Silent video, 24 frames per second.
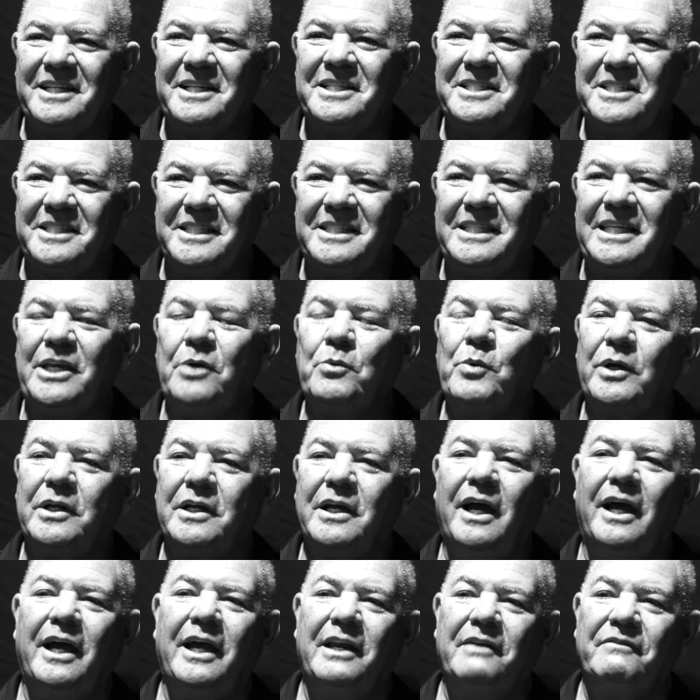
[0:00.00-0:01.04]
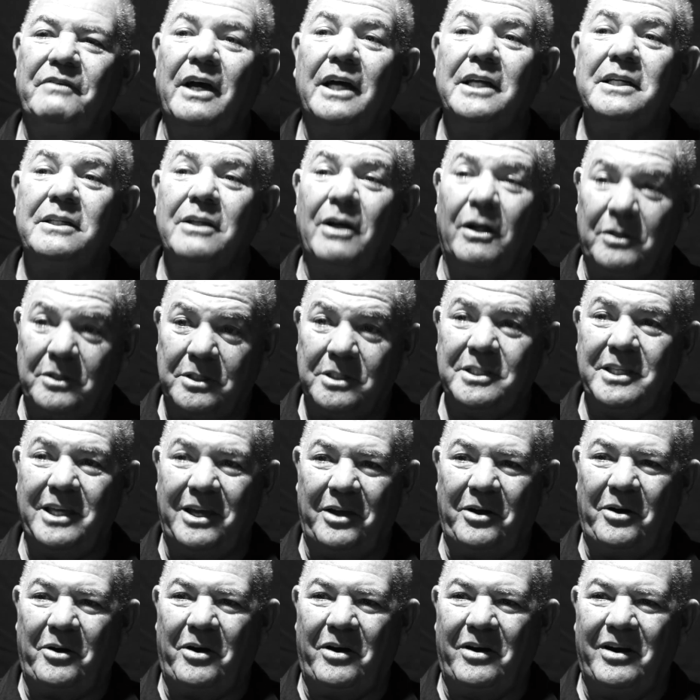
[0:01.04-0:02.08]
see what kind of adults
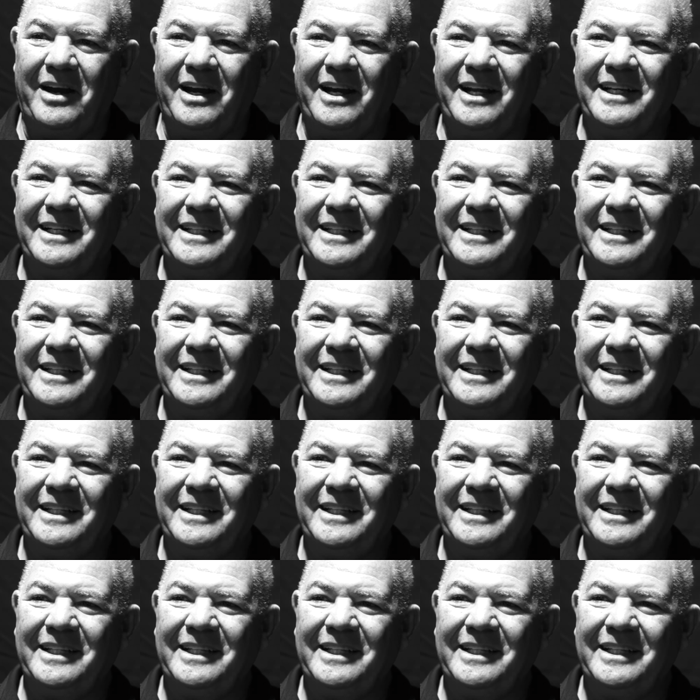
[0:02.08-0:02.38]
they are.